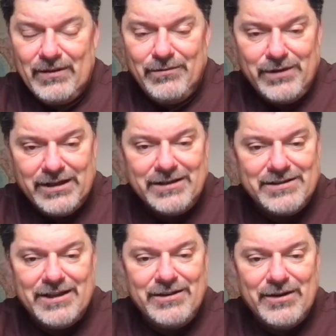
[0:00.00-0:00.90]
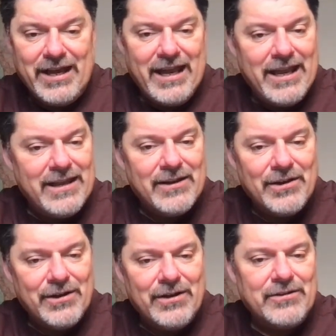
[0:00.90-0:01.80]
We continue to hang
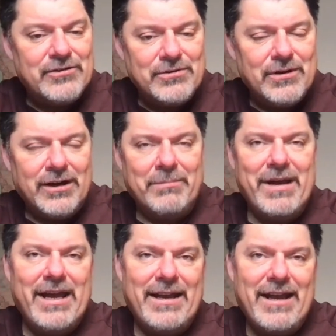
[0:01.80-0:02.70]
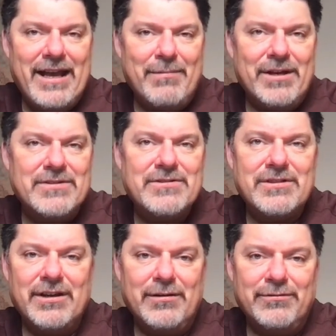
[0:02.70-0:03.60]
on to our bad habits
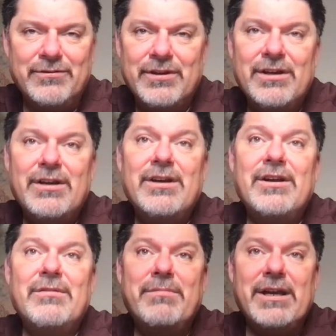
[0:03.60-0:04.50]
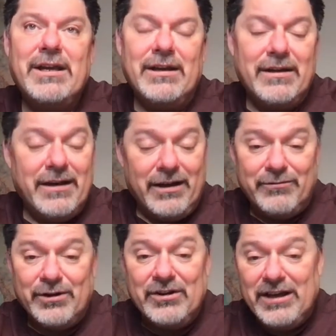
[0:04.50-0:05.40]
of being
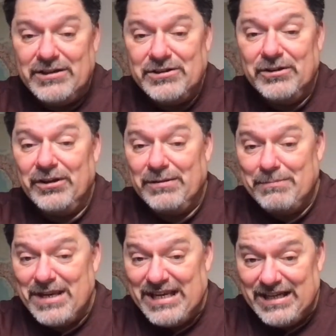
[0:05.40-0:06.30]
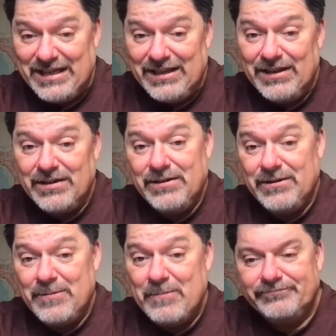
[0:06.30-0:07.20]
confrontational and mean,
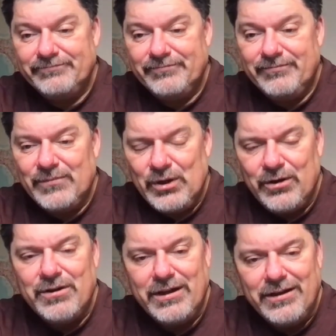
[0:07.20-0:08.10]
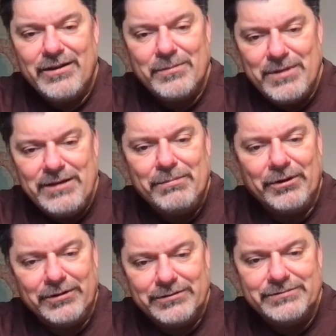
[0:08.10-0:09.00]
hurting other
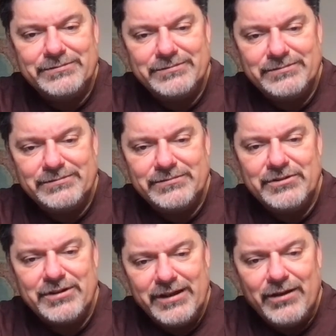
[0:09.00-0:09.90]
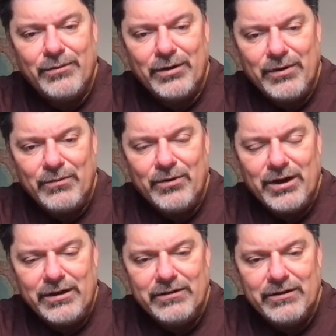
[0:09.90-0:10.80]
people to get what we
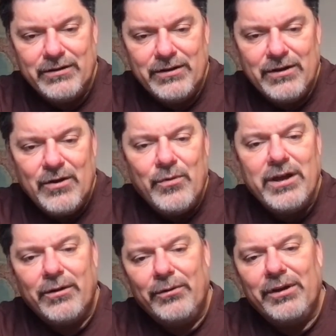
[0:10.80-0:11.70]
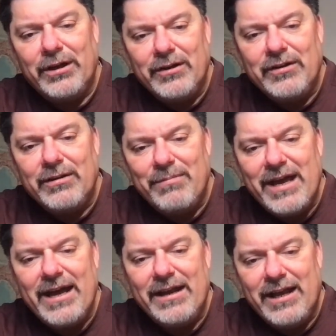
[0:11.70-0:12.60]
want. We hold on to the
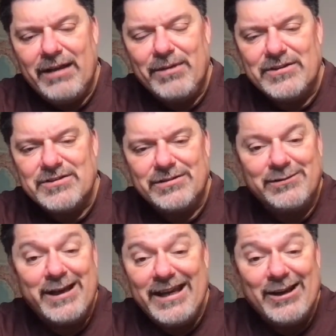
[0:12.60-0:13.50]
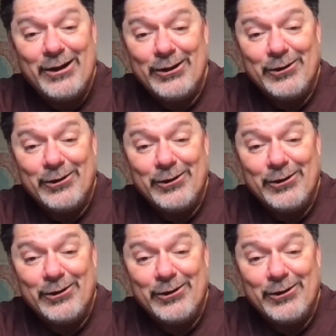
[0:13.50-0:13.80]
bad habits of hanging on to